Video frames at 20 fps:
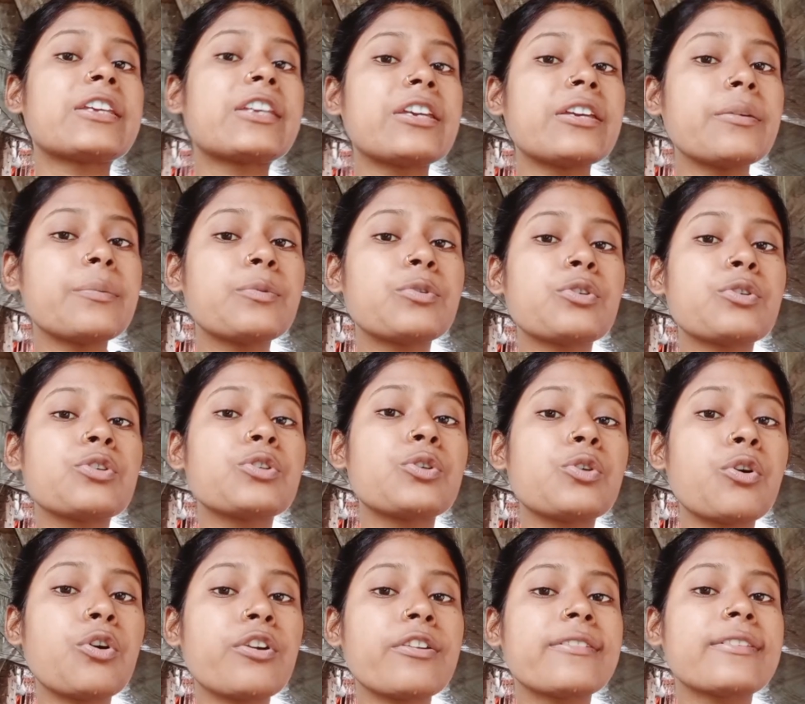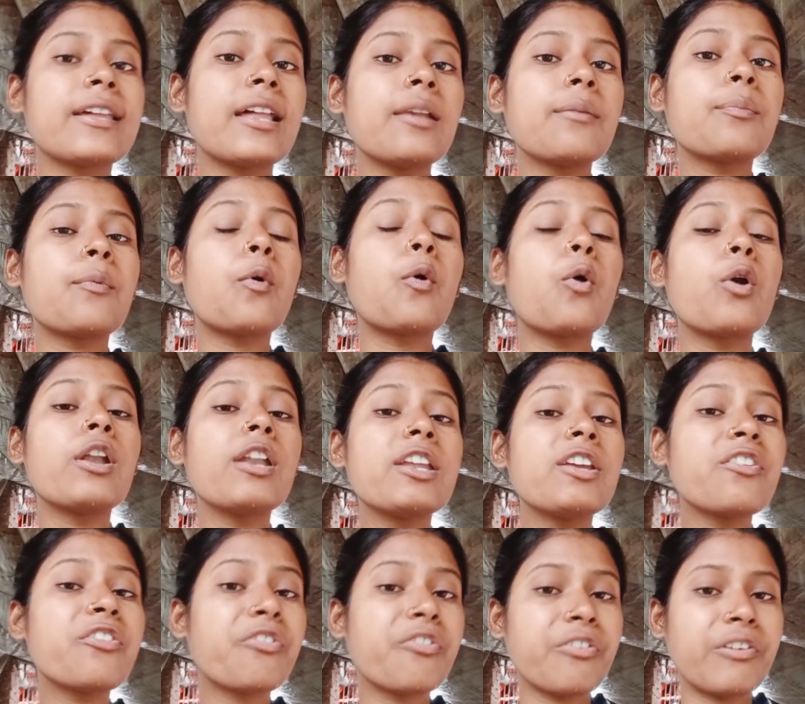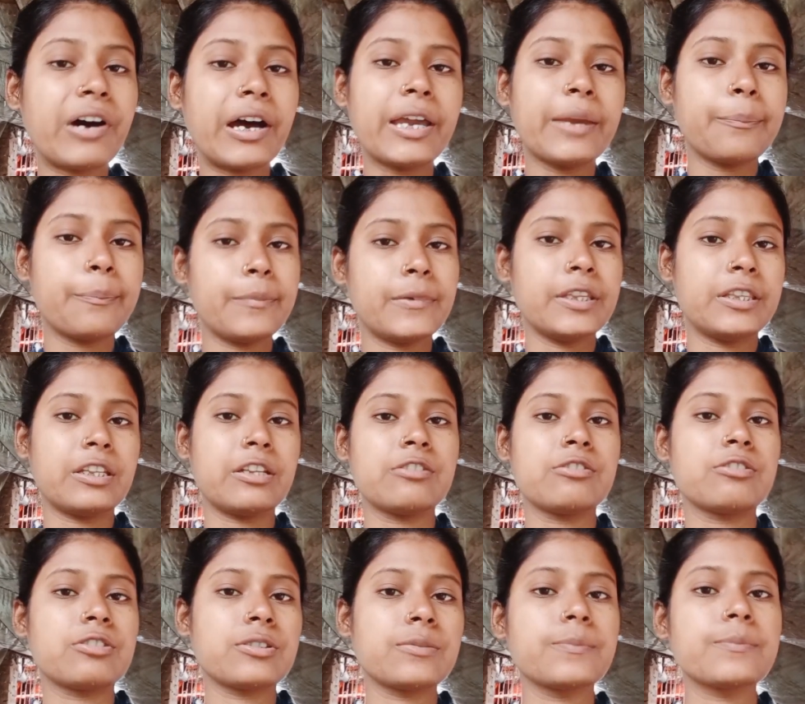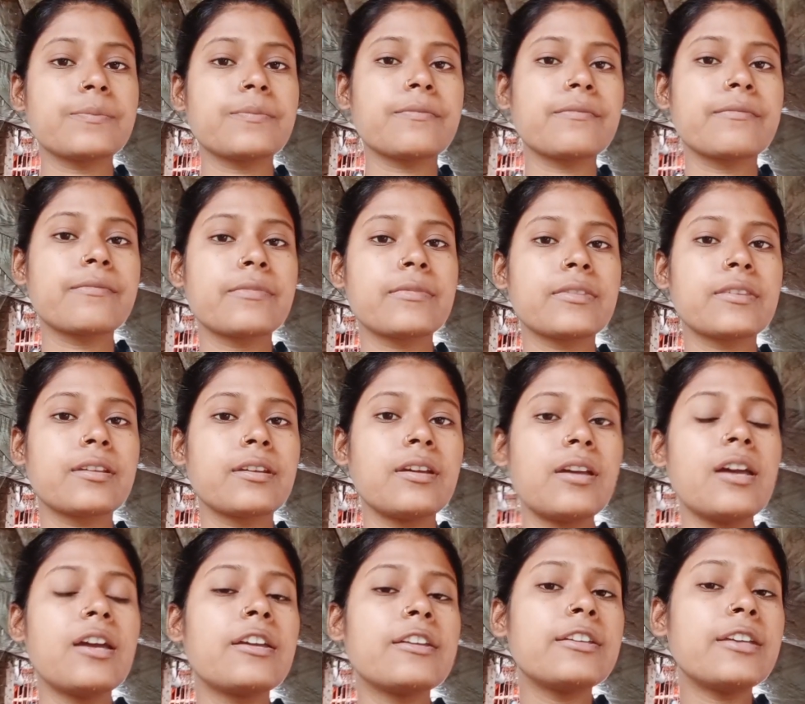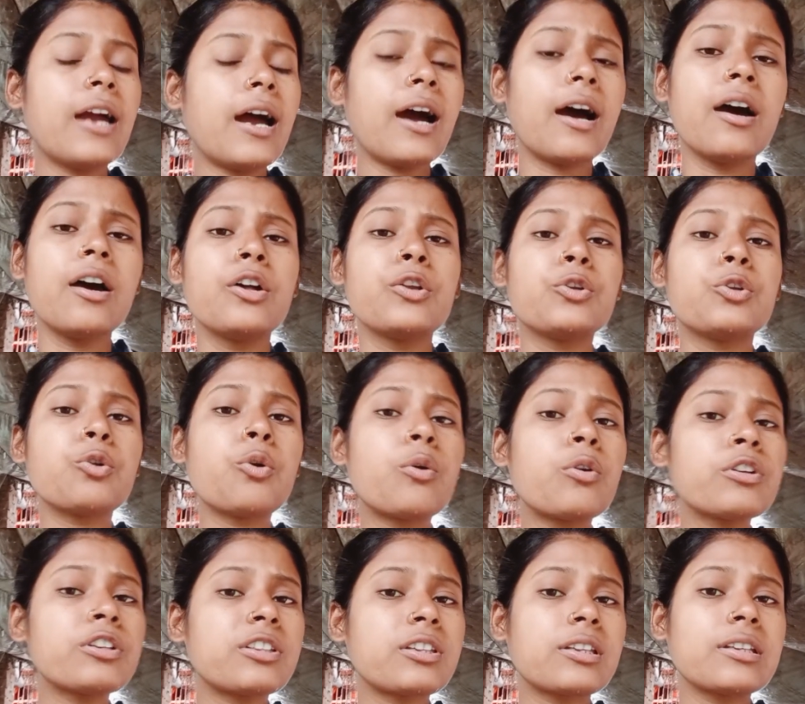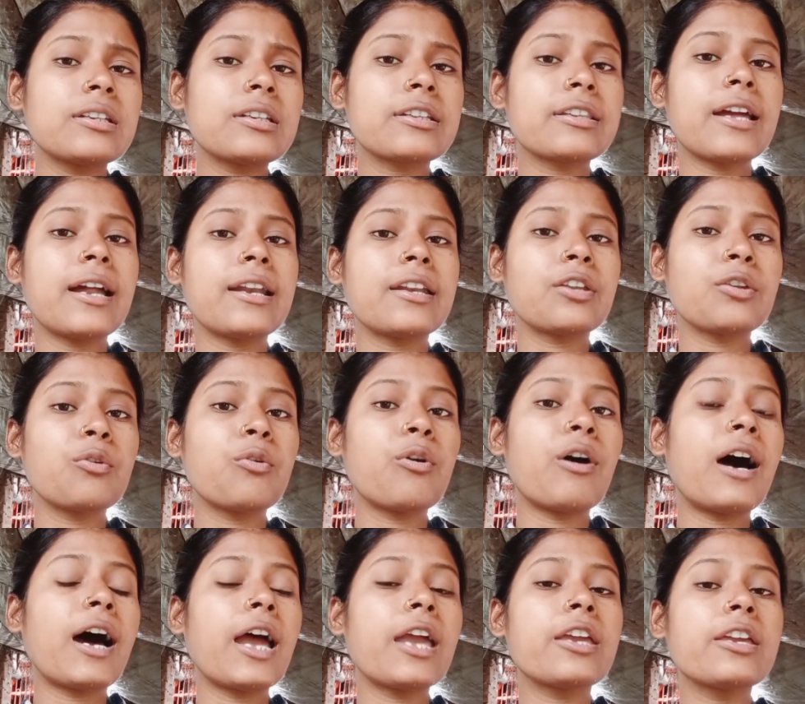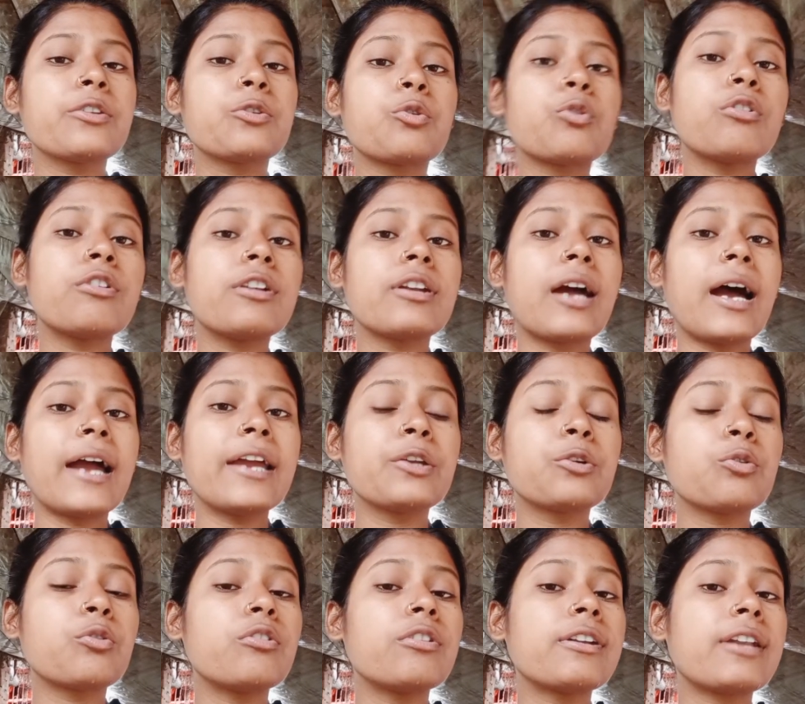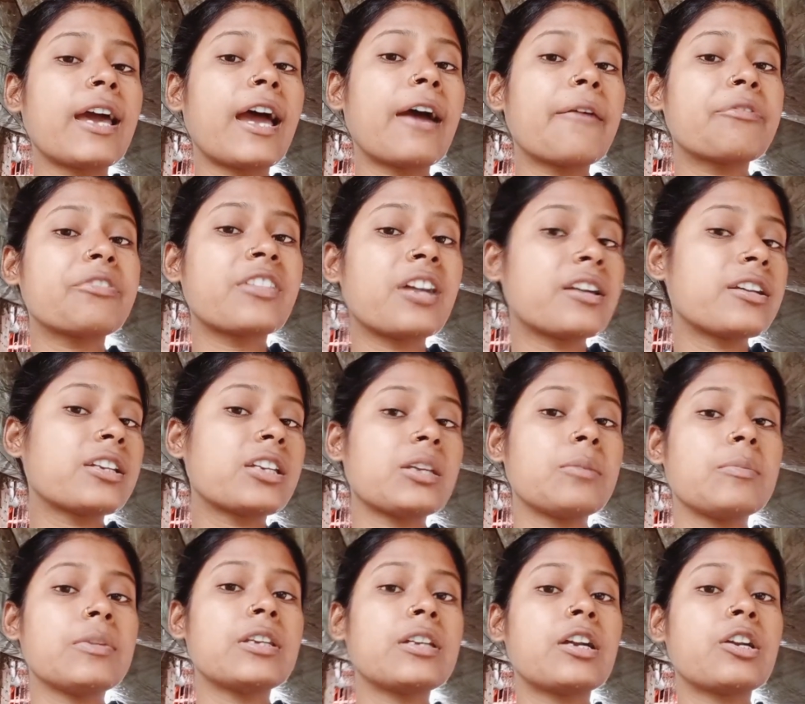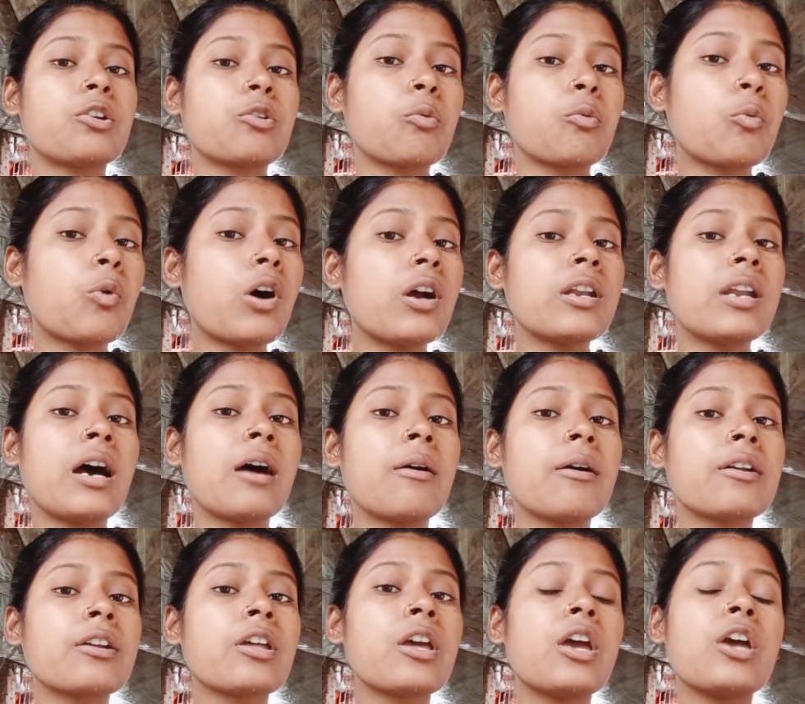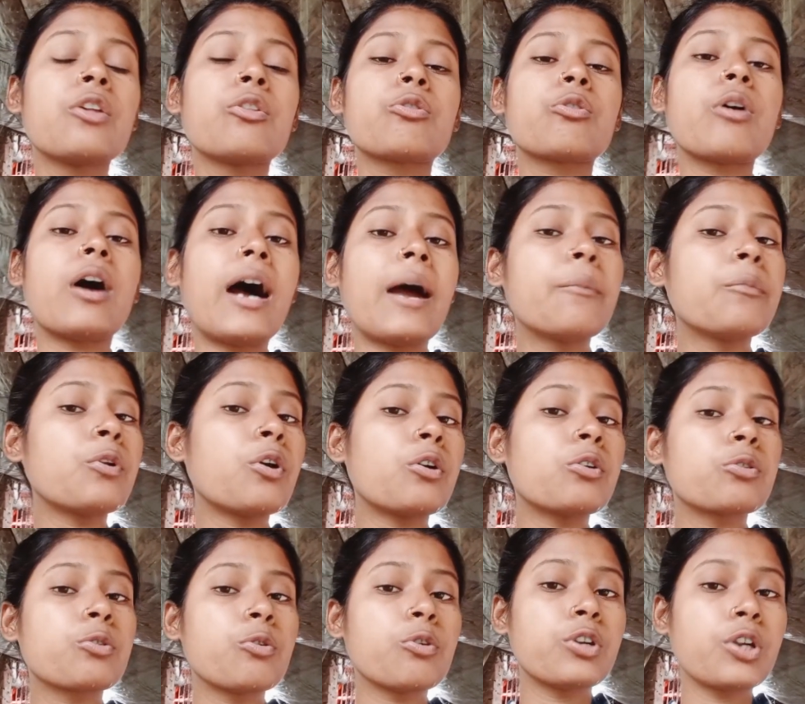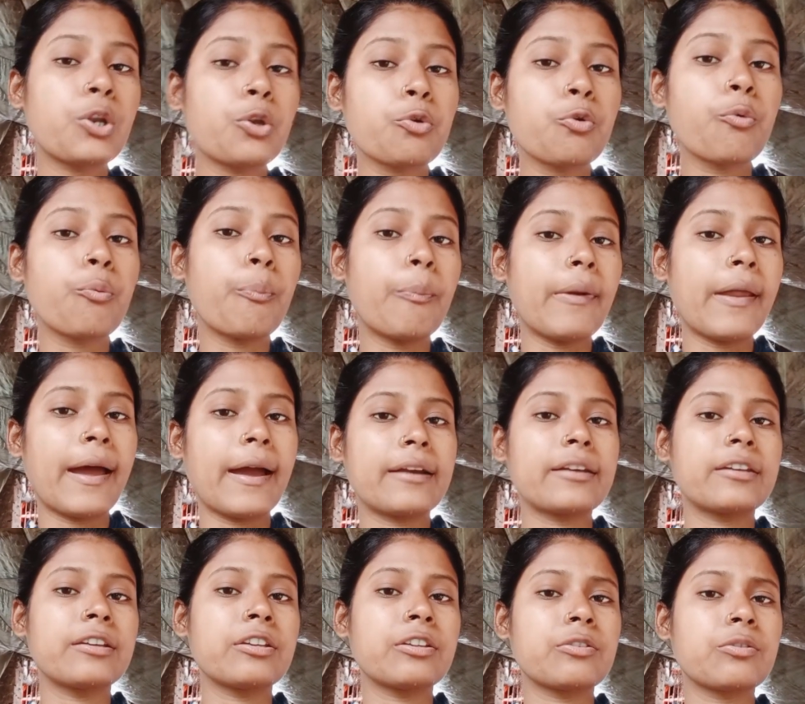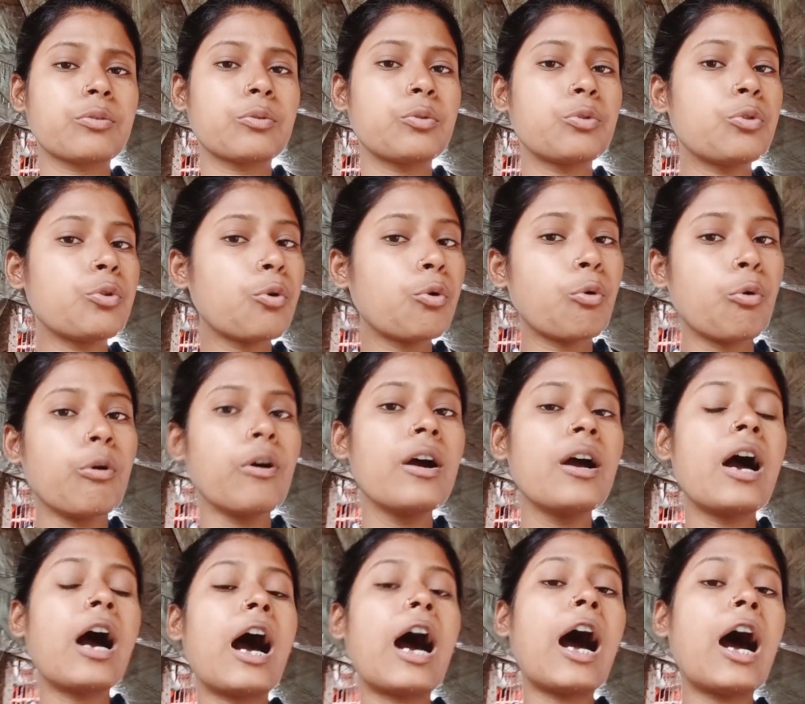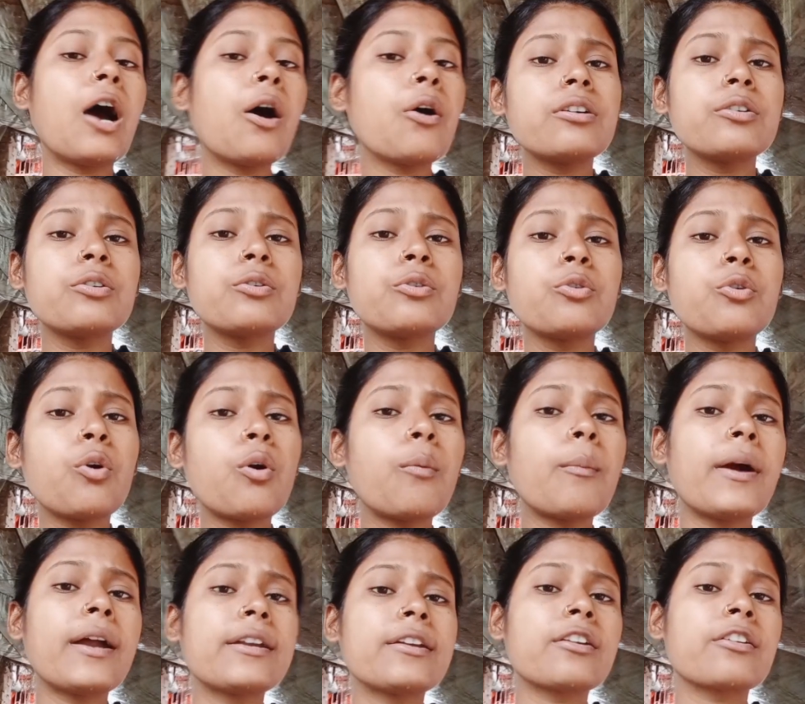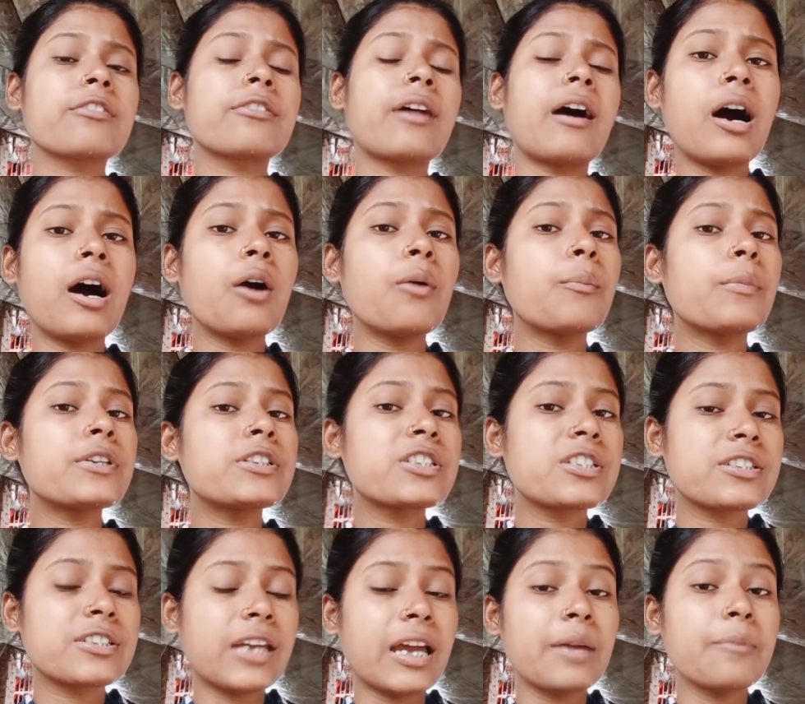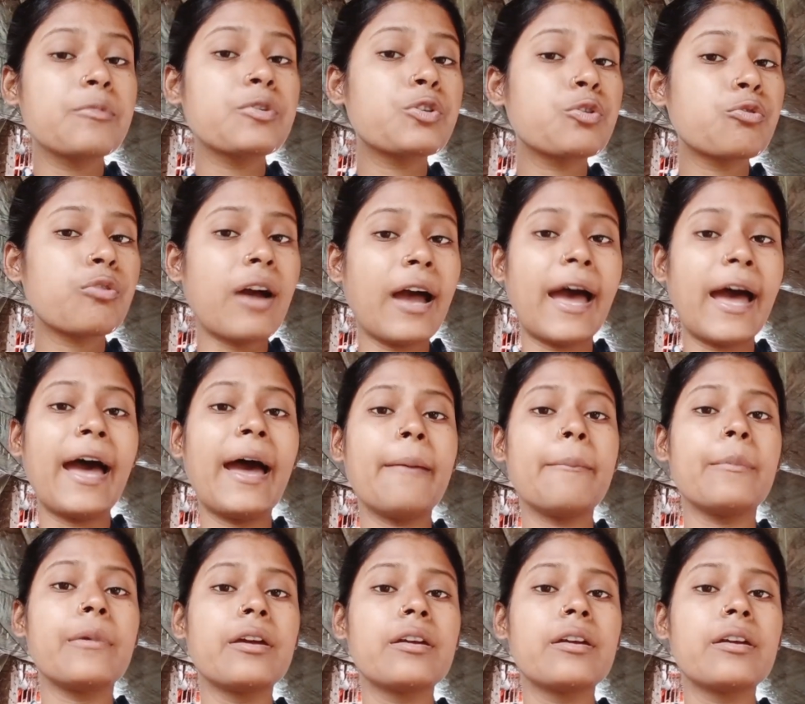Give to yourself only 5 minutes. Yeah, don't think that I don't have 30 minutes, 1 hour, so I'm not gonna do practice. No. How? No matters how much time you have,